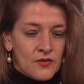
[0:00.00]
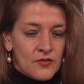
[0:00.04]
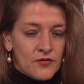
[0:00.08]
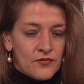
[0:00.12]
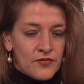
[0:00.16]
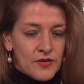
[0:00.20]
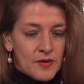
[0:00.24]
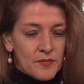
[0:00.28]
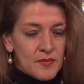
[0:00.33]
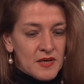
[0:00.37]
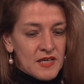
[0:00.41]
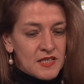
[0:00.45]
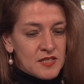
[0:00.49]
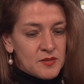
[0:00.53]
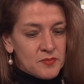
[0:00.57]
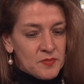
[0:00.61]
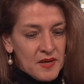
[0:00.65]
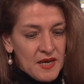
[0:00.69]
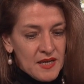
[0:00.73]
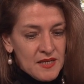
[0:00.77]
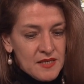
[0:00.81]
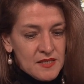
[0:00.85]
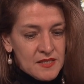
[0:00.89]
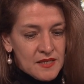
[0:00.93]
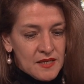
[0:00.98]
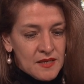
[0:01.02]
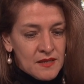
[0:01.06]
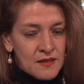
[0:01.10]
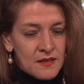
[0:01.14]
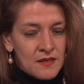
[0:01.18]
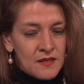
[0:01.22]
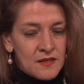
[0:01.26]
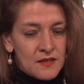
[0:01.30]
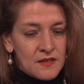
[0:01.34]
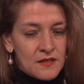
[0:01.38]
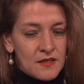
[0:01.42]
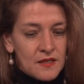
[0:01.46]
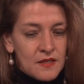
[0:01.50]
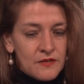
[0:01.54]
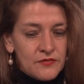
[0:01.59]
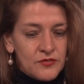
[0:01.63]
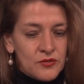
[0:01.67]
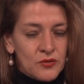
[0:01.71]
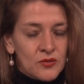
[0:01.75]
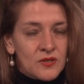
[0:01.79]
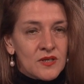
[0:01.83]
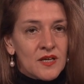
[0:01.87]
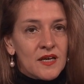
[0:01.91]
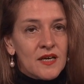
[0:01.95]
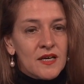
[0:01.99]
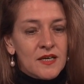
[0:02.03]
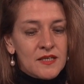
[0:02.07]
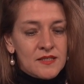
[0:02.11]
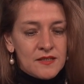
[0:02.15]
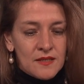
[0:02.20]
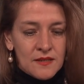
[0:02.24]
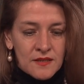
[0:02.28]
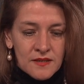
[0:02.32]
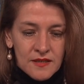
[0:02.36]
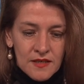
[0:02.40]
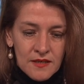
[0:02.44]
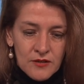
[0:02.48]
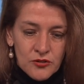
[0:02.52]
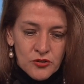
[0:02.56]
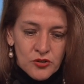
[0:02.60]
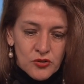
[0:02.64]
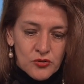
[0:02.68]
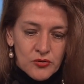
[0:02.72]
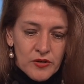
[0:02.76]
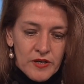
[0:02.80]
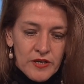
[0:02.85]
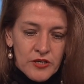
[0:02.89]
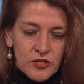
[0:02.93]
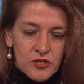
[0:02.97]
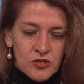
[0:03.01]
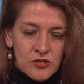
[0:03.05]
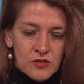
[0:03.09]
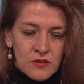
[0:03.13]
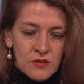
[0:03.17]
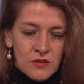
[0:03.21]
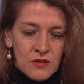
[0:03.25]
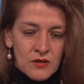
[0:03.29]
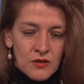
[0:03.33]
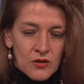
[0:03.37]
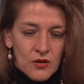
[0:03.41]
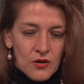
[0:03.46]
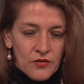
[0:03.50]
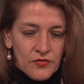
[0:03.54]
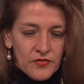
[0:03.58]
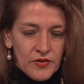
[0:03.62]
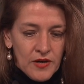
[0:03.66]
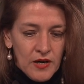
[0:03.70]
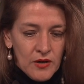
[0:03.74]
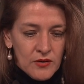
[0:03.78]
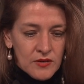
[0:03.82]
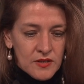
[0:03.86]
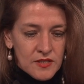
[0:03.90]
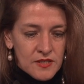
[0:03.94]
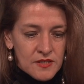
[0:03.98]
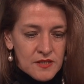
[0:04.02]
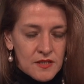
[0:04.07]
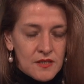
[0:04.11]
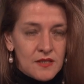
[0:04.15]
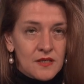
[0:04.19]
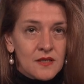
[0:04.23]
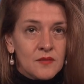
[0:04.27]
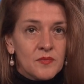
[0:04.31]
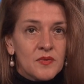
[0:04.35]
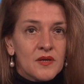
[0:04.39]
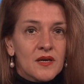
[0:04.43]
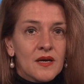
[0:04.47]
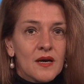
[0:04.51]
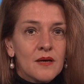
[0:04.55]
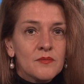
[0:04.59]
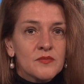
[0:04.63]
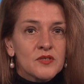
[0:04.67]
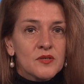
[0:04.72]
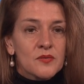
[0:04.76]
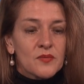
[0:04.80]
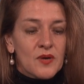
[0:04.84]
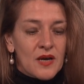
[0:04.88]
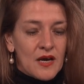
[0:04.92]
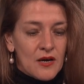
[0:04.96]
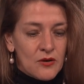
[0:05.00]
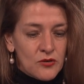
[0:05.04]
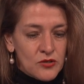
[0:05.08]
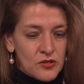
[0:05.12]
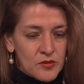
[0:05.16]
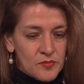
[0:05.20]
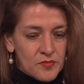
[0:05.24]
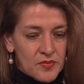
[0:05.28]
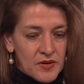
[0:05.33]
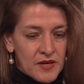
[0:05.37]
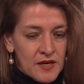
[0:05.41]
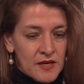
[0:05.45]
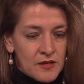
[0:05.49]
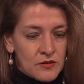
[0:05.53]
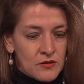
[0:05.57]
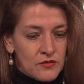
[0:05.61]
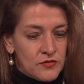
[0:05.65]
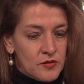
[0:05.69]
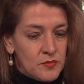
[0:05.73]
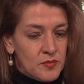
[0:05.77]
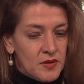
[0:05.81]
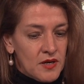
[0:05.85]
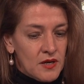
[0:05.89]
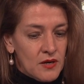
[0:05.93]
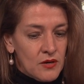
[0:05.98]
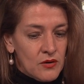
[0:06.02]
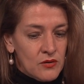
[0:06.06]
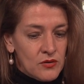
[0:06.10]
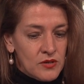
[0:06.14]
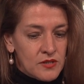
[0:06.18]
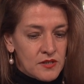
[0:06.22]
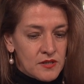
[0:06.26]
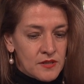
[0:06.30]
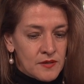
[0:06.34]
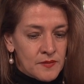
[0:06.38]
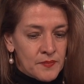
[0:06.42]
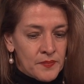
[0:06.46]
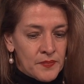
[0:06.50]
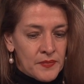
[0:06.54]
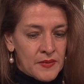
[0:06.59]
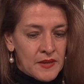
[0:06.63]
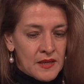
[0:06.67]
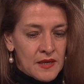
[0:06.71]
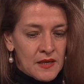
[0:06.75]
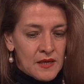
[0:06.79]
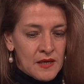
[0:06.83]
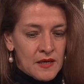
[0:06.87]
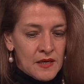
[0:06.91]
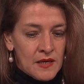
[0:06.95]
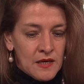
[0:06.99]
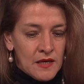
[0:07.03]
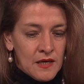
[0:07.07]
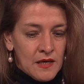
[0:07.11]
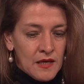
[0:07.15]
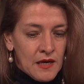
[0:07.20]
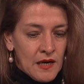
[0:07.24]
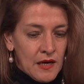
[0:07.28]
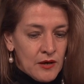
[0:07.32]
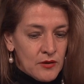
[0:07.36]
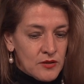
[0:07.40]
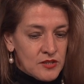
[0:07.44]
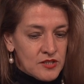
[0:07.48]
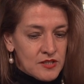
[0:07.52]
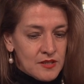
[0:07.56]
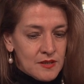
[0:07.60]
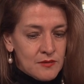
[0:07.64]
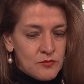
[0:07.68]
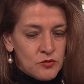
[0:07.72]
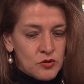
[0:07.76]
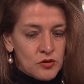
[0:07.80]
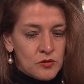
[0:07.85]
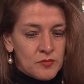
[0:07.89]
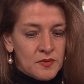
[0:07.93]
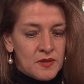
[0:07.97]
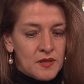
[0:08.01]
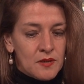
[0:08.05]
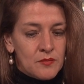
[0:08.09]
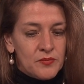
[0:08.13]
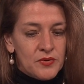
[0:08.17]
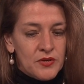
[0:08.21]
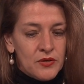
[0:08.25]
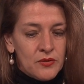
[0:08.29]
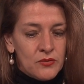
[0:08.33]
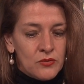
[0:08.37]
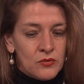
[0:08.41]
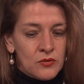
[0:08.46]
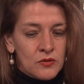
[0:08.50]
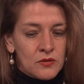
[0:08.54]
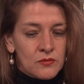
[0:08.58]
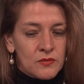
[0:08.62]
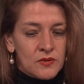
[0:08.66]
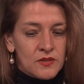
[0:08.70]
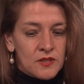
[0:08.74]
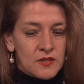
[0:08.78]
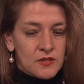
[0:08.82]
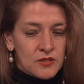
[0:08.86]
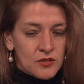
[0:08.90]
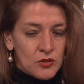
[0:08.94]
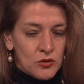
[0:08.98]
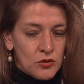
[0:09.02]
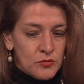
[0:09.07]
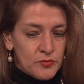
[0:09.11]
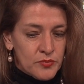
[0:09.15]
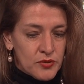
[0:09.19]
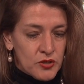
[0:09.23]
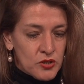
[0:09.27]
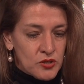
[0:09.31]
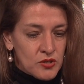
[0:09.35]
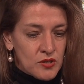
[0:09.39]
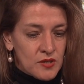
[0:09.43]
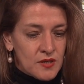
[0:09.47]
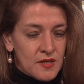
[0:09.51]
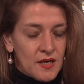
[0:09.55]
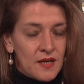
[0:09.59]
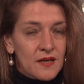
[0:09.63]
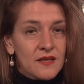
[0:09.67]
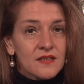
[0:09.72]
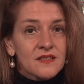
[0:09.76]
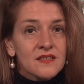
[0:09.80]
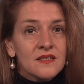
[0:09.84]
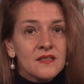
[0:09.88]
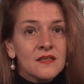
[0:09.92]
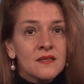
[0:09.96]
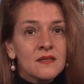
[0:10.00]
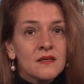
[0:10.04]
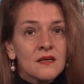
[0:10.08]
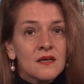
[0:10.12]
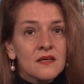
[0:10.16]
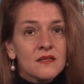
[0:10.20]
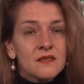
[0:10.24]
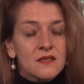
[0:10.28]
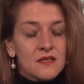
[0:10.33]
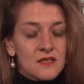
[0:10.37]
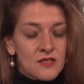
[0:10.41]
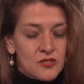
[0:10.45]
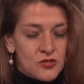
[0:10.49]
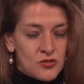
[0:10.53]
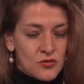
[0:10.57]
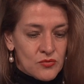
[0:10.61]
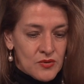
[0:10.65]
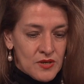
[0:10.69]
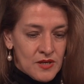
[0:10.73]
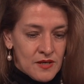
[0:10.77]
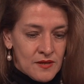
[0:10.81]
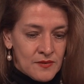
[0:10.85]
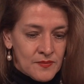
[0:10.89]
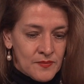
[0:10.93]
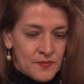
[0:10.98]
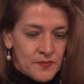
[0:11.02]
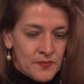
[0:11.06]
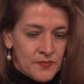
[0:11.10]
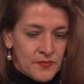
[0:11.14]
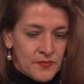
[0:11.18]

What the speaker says: Vermeer's painting gives you an excellent illustration of how the city becomes a counterpart of the beholder, how it seems to be imbued with its own personality and history.